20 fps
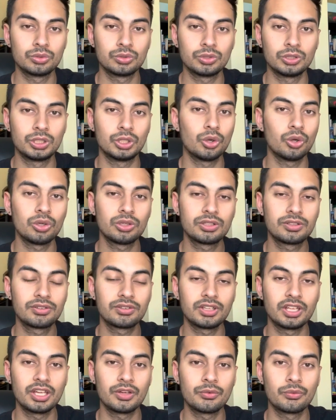Don't
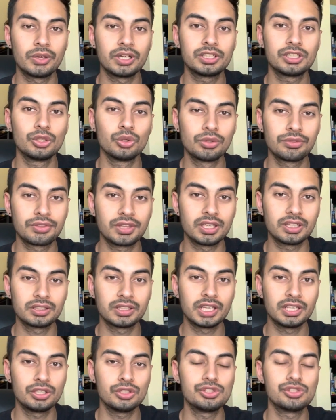say what you think
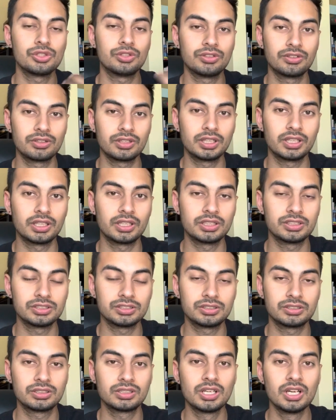that you should say.
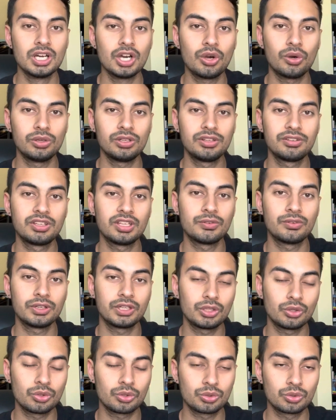Only say
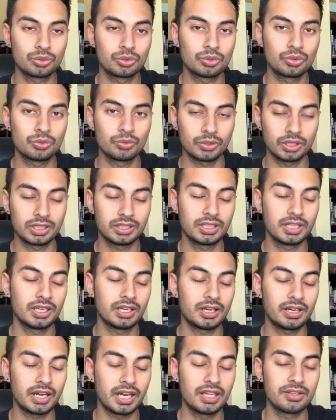what they
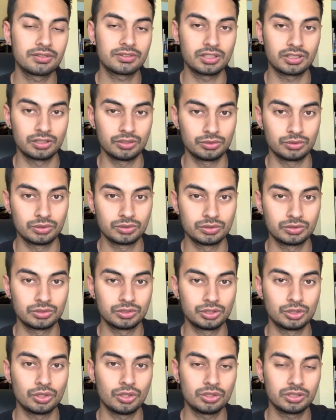are asking you.
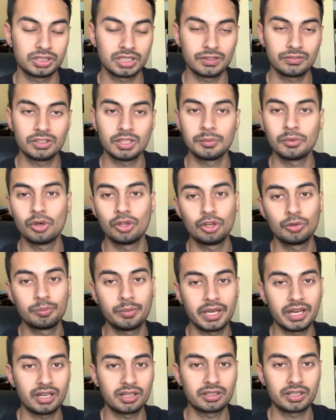Don't give them whole
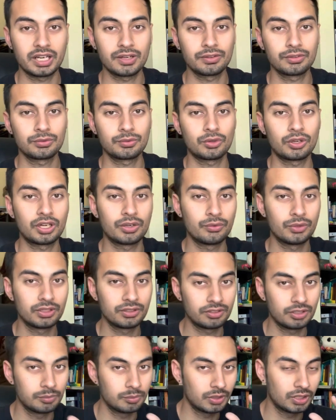paragraphs for a one
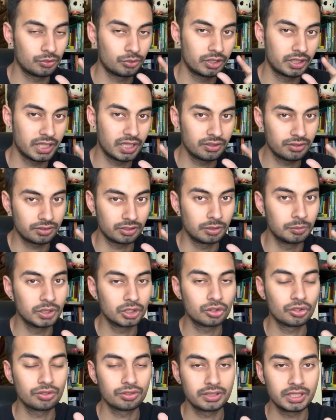simple word answer,
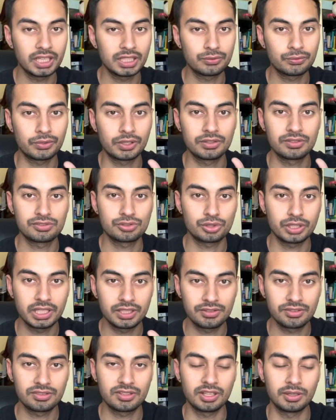because that
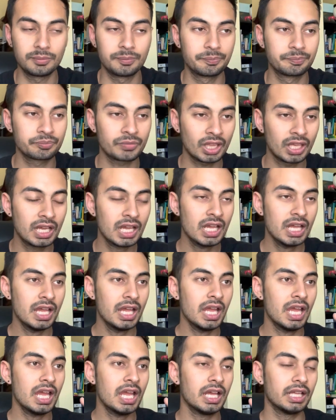frustrates them,
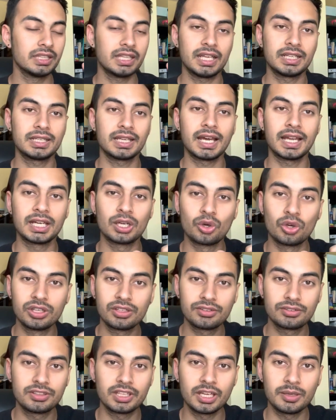that
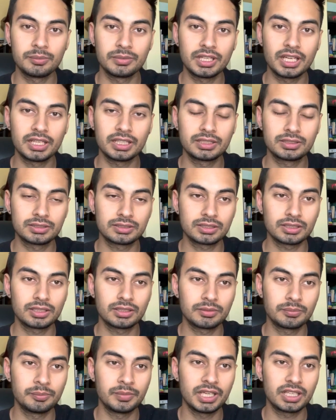annoys them, that
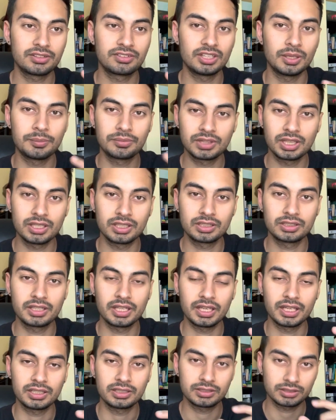makes them think
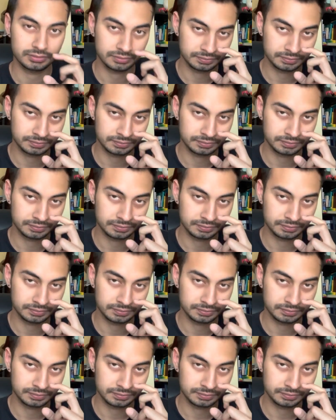that